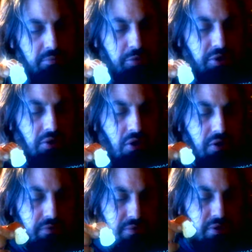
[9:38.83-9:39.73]
But the
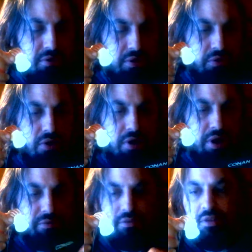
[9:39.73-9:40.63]
card, the
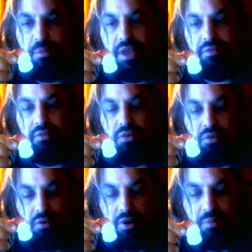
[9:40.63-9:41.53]
card has a TBS
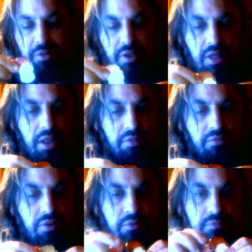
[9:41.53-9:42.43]
logo and everything on it.
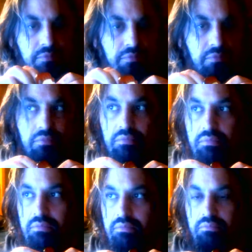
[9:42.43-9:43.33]
So
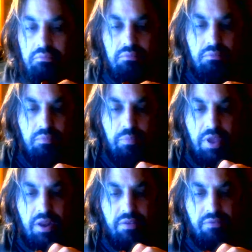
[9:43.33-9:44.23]

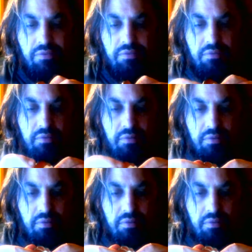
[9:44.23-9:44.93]
pin is